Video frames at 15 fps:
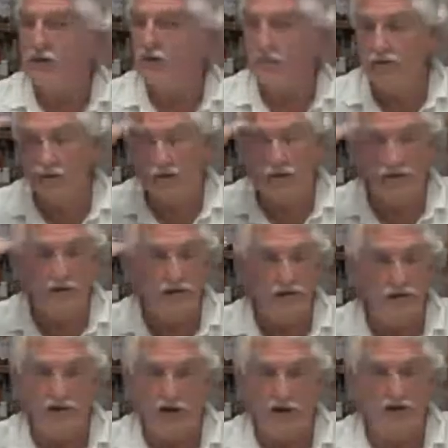the ability
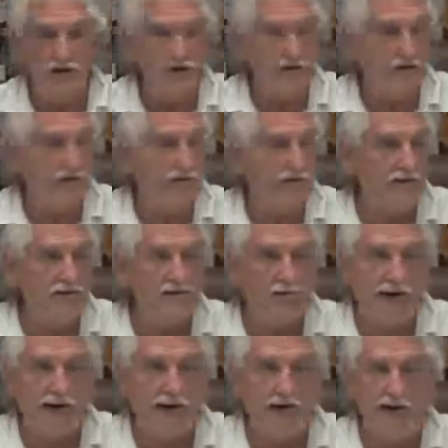to function here on this
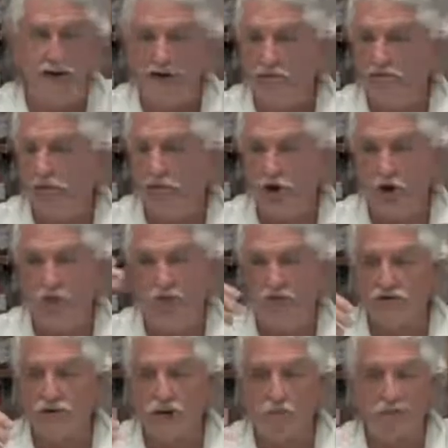planet, from the Homo
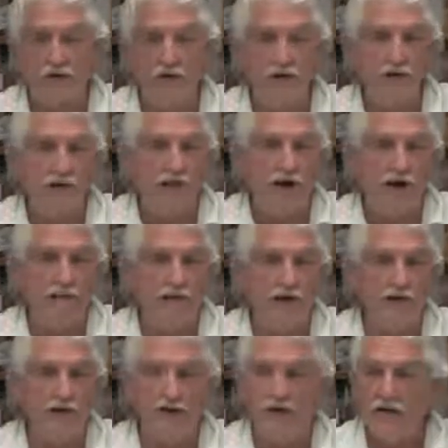sapien to the
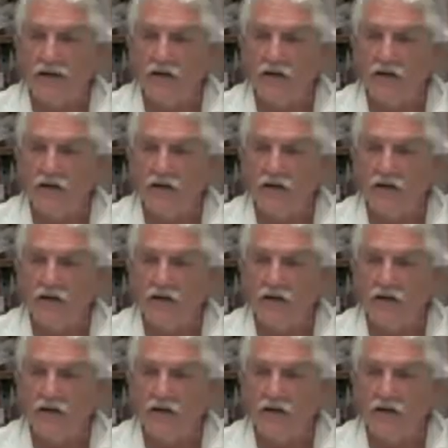primate.